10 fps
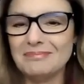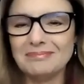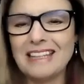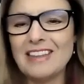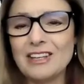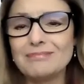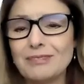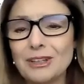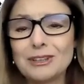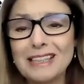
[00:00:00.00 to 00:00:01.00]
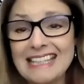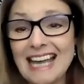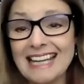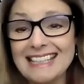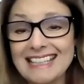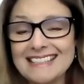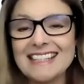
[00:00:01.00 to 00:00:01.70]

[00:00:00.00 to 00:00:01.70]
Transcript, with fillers: in the early 90s.